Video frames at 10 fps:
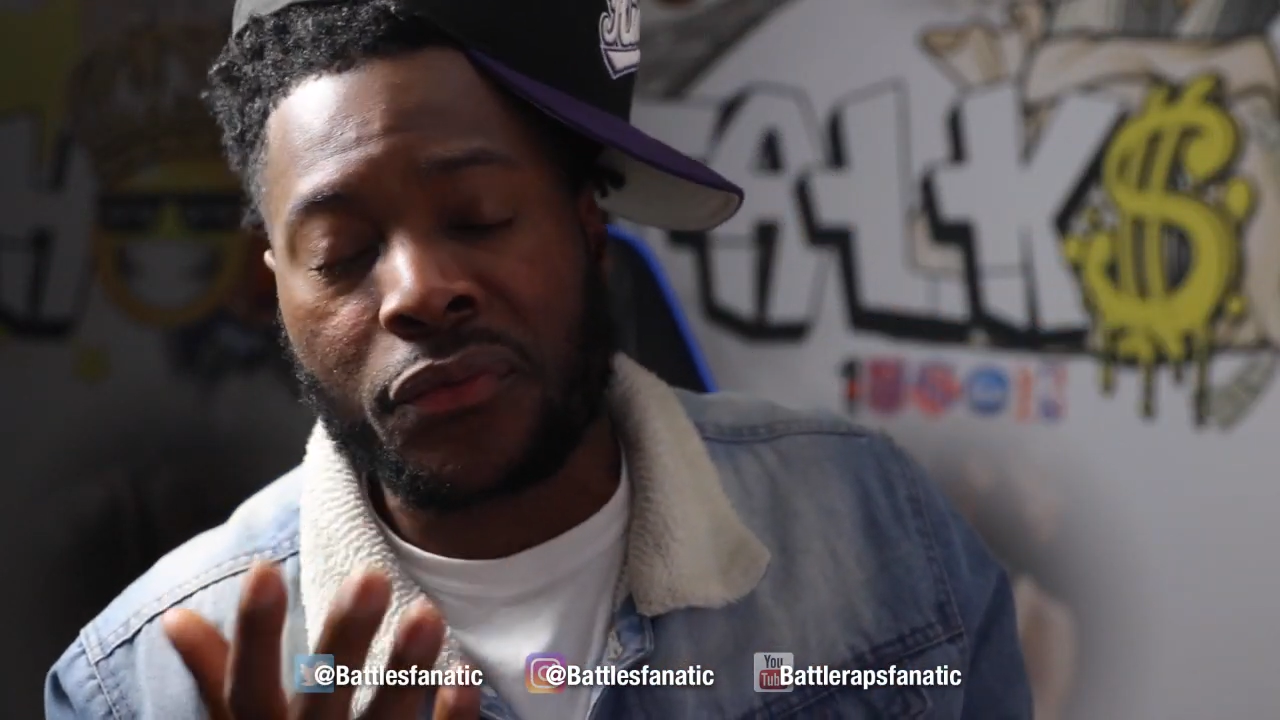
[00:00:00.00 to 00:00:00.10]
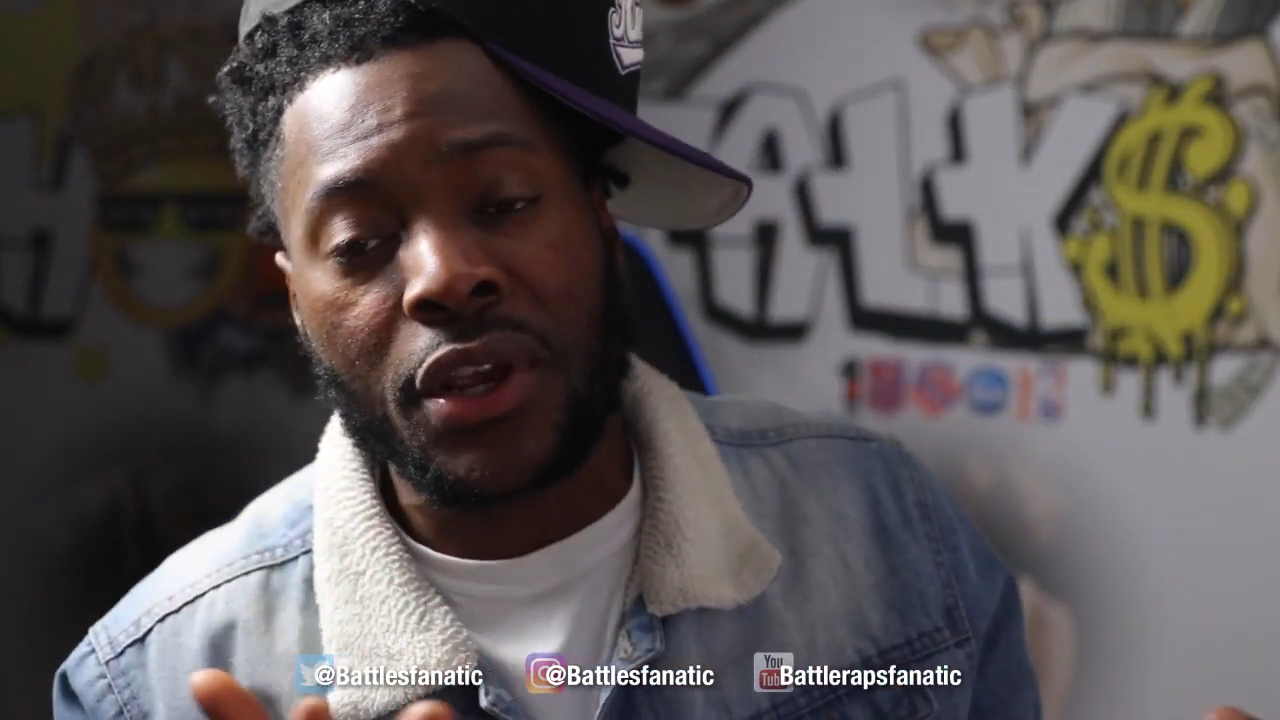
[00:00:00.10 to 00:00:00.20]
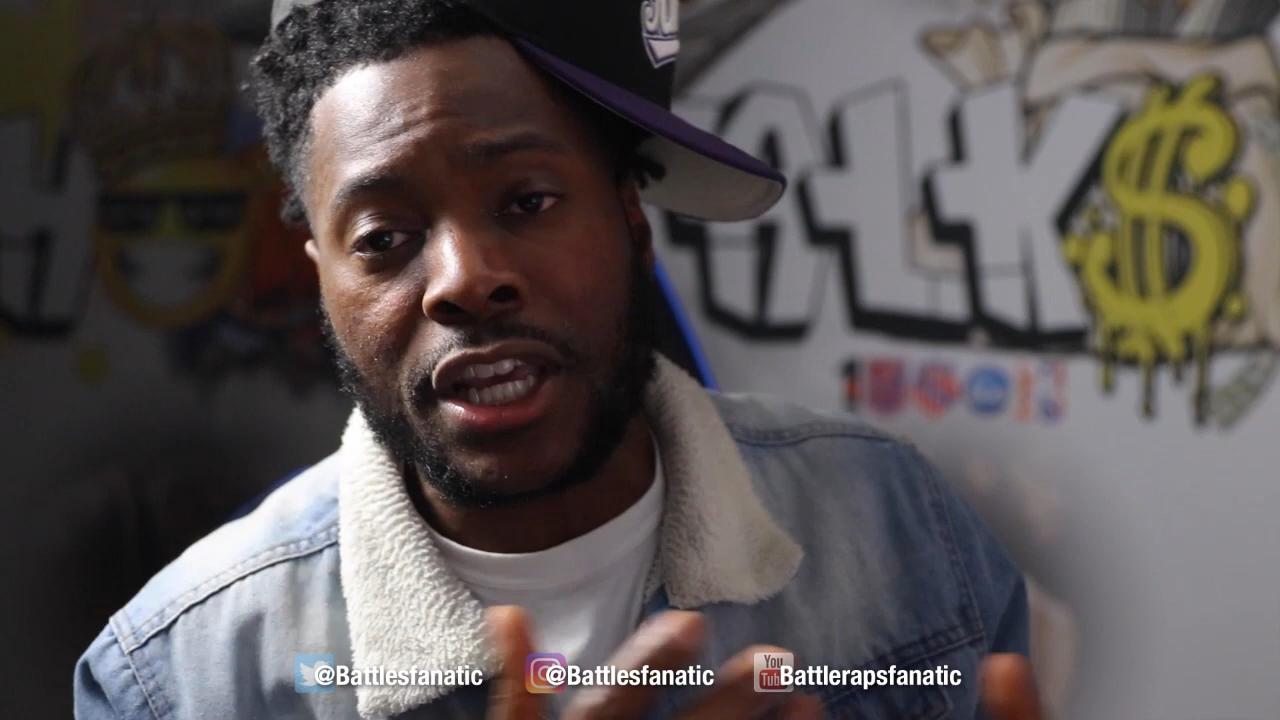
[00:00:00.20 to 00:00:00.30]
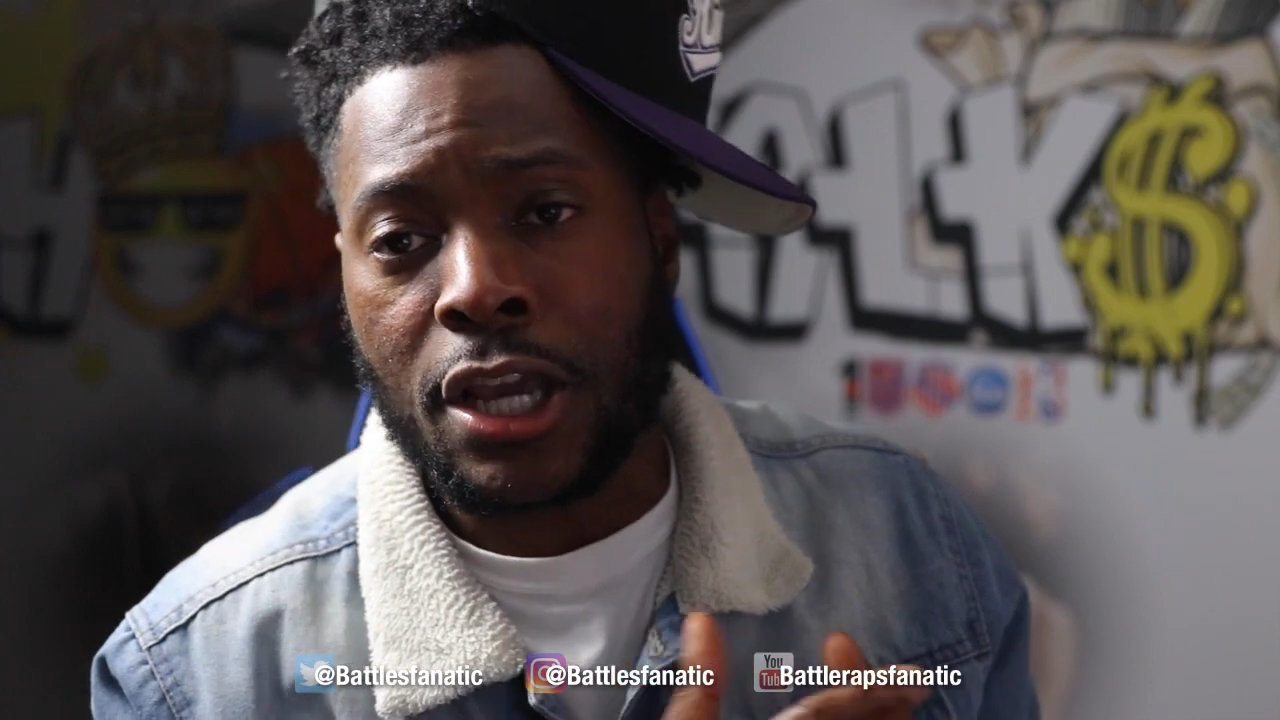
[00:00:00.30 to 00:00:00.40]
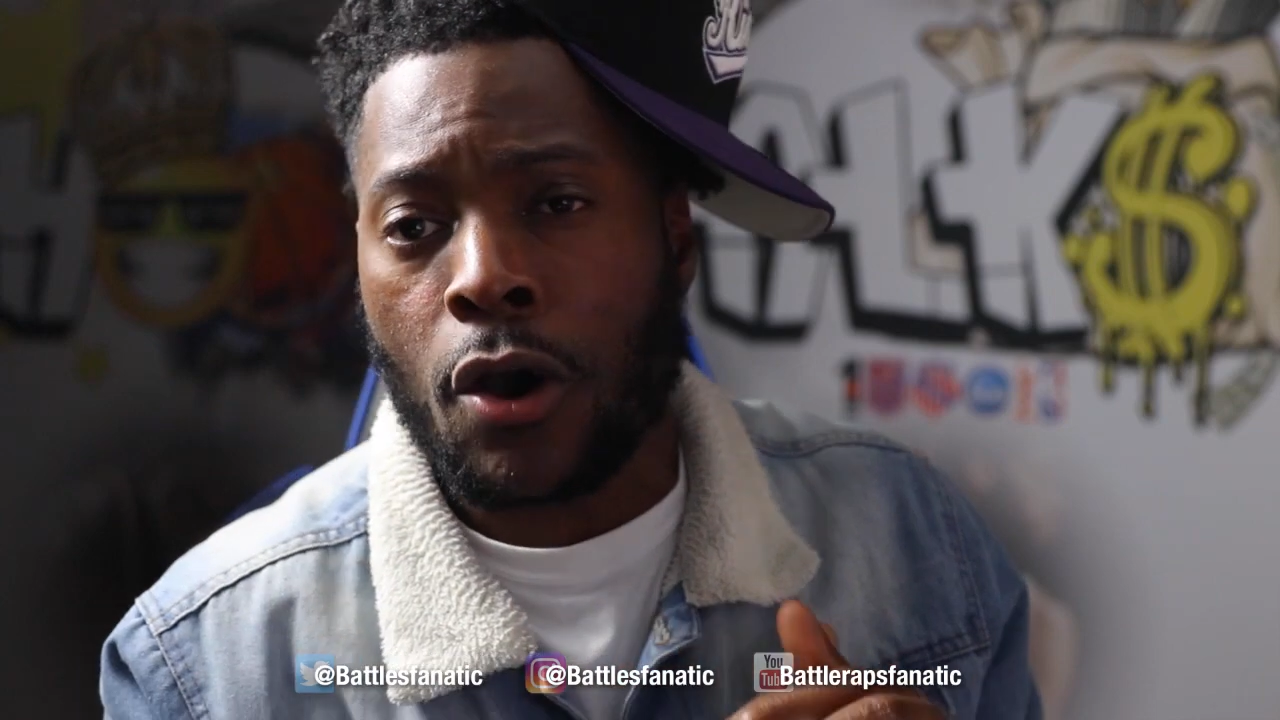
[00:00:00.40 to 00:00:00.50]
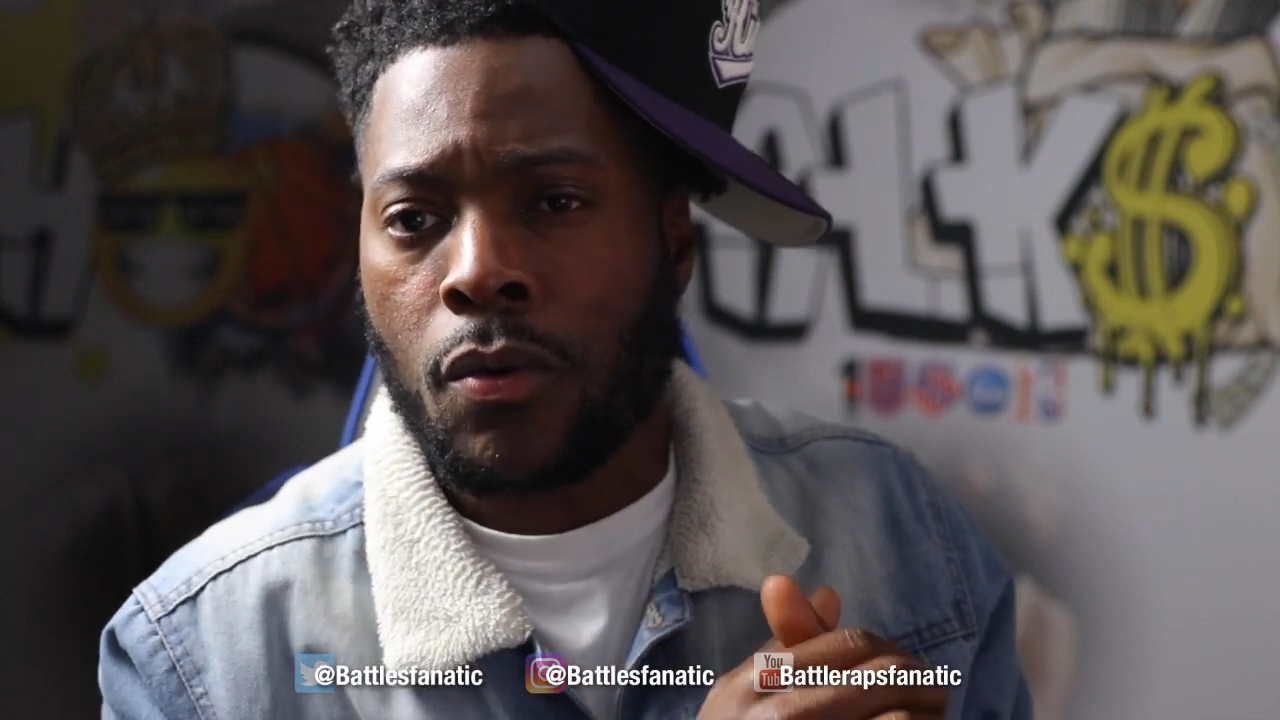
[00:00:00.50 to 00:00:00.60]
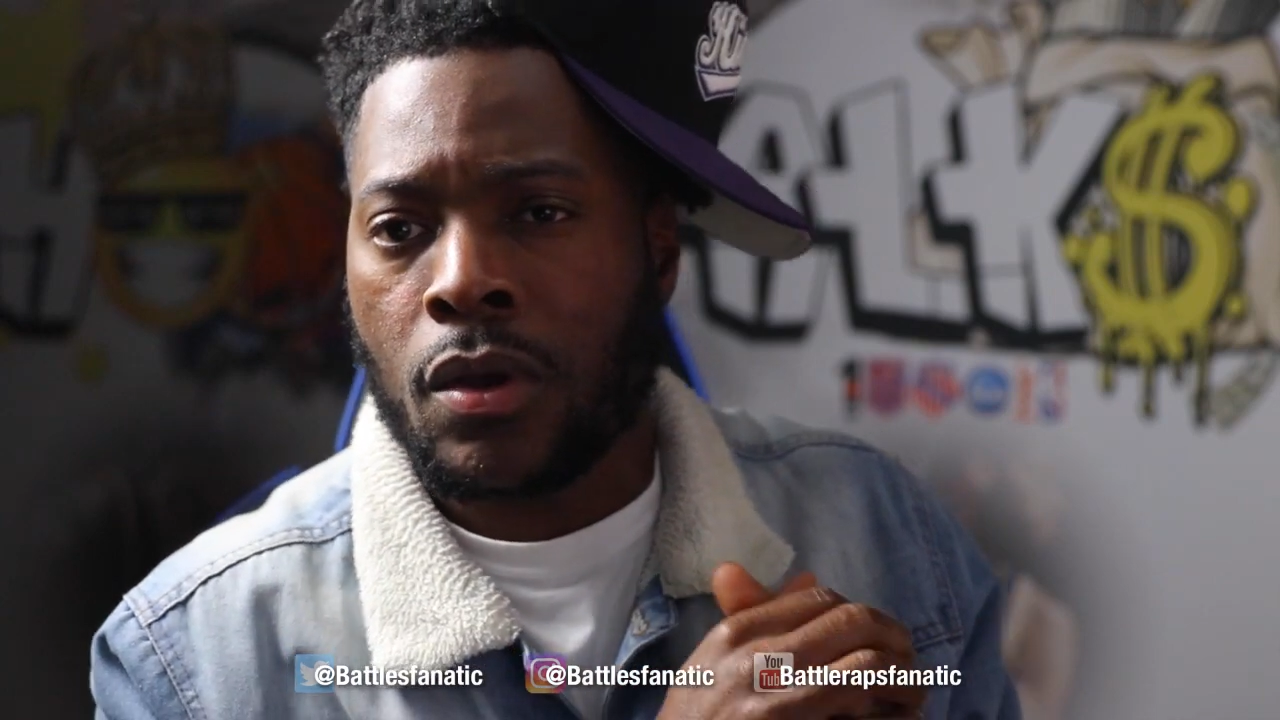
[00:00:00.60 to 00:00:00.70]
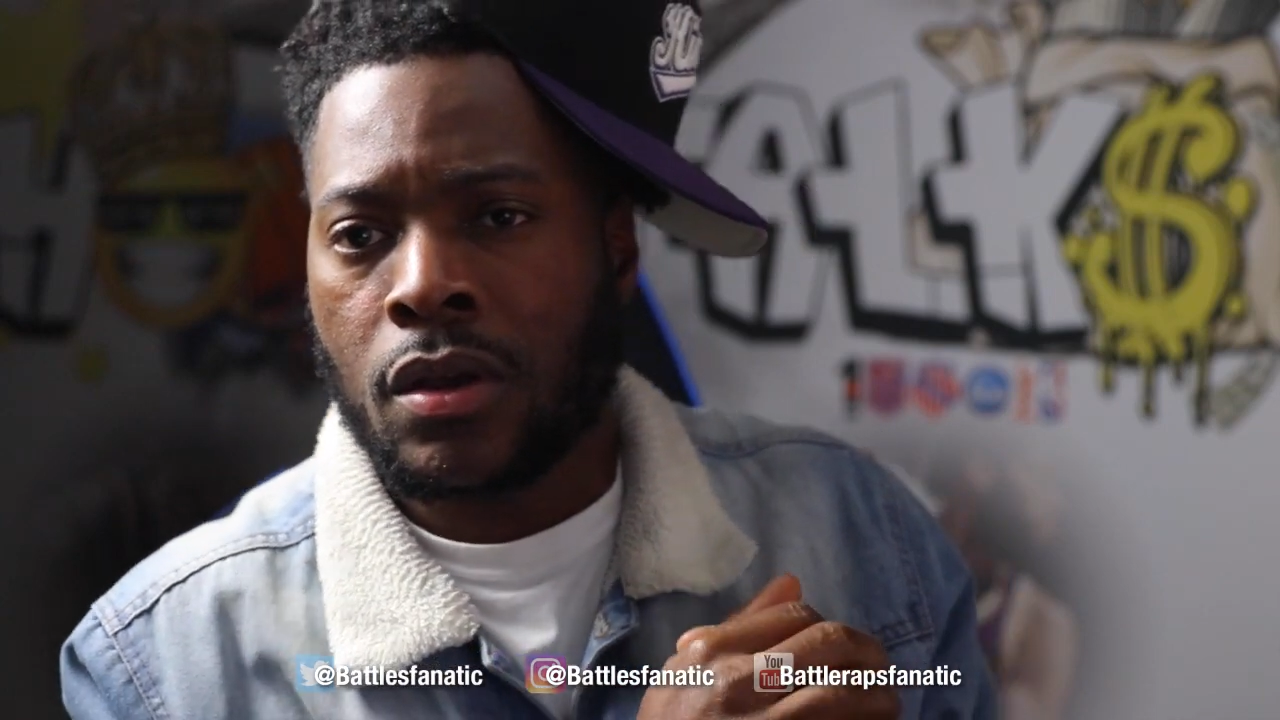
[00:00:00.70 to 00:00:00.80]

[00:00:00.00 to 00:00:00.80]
video